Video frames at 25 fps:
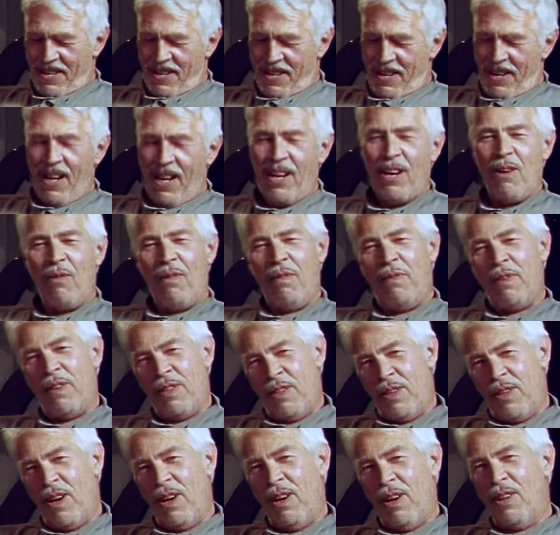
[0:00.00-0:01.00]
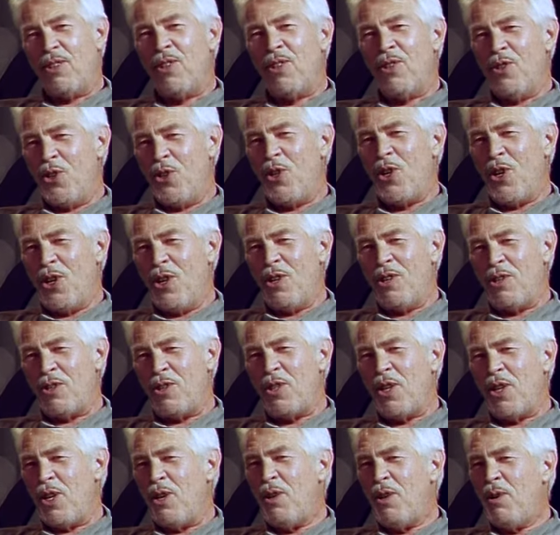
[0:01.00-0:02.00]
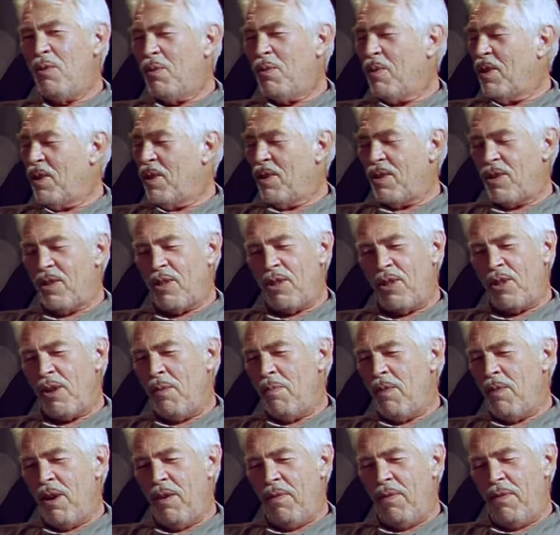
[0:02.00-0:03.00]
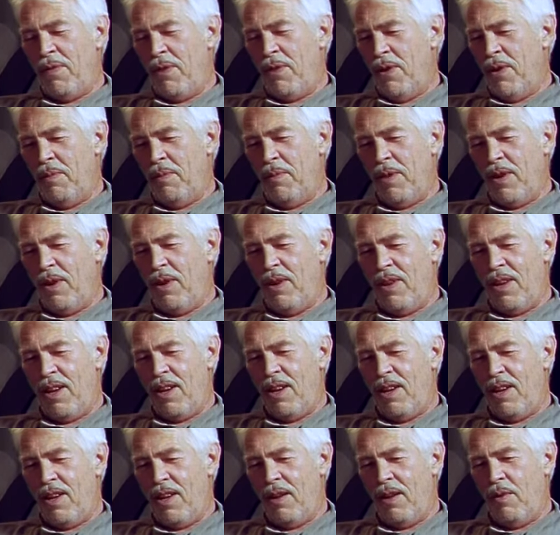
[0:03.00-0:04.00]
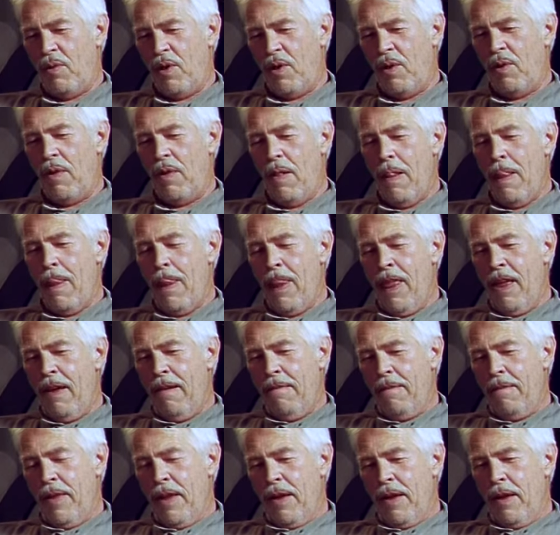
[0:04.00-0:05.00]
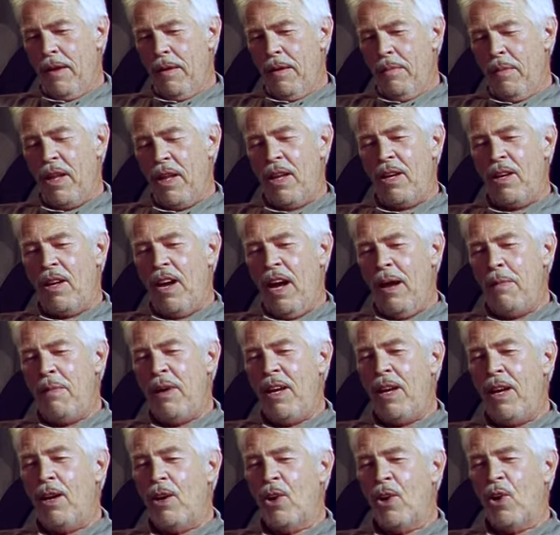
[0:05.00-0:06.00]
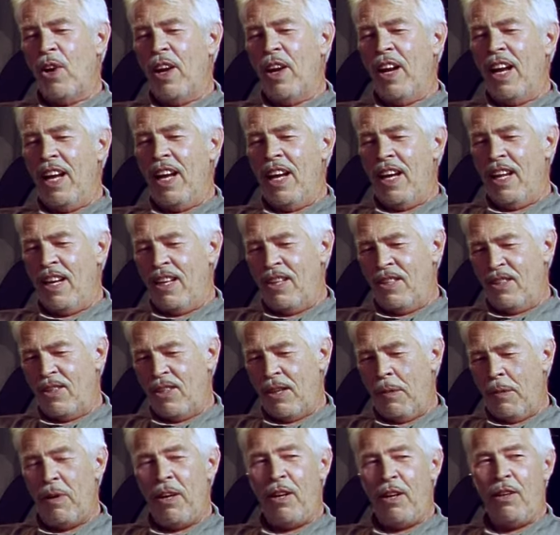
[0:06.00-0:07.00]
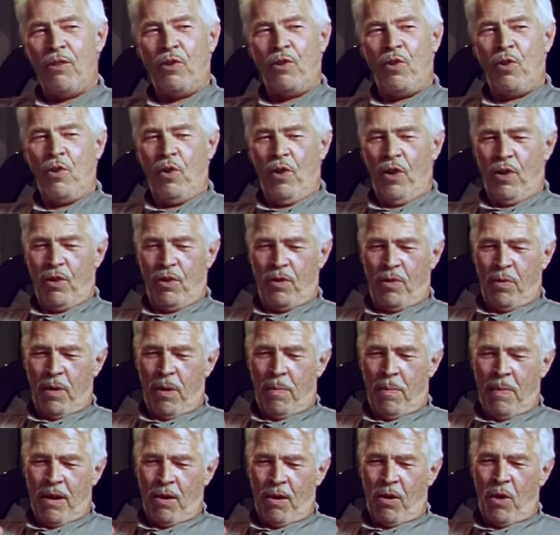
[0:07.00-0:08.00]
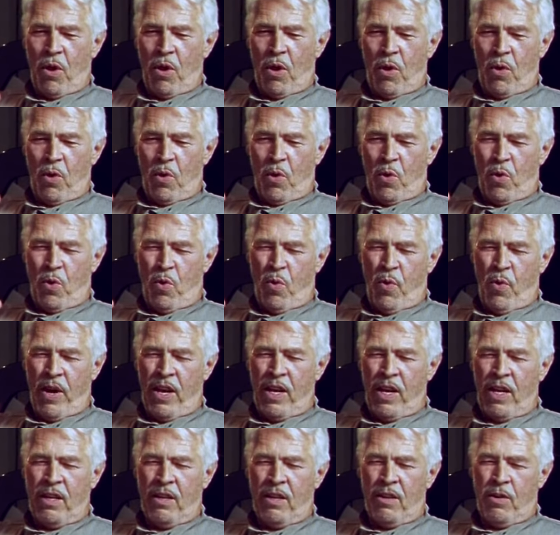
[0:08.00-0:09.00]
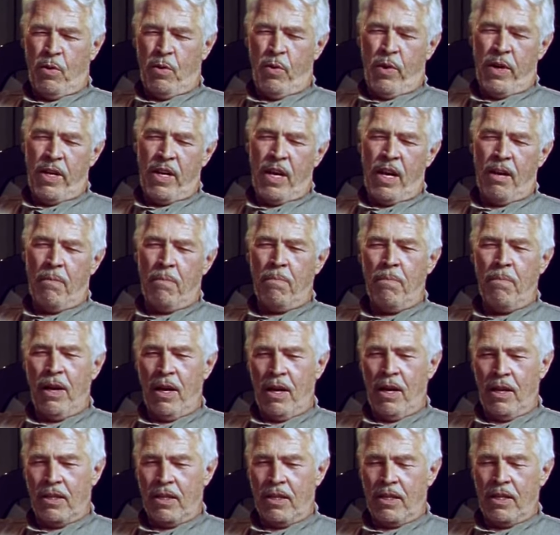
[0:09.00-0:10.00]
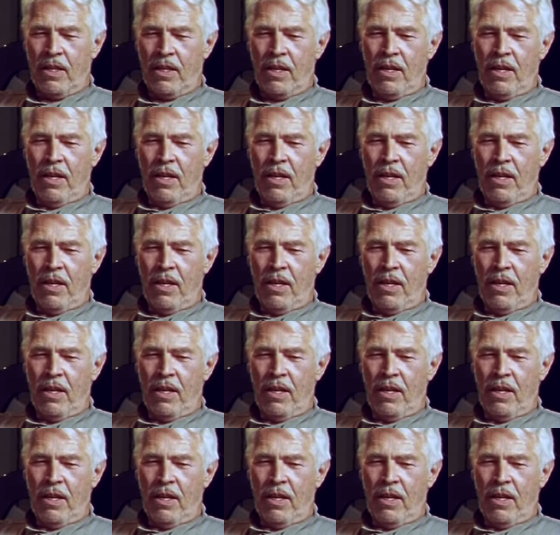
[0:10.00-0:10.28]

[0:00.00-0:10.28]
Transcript: Leni Riefenstahl is a genius. She made a film out of that thing where by the time Hitler lands, I mean, there's about 20, 28 minutes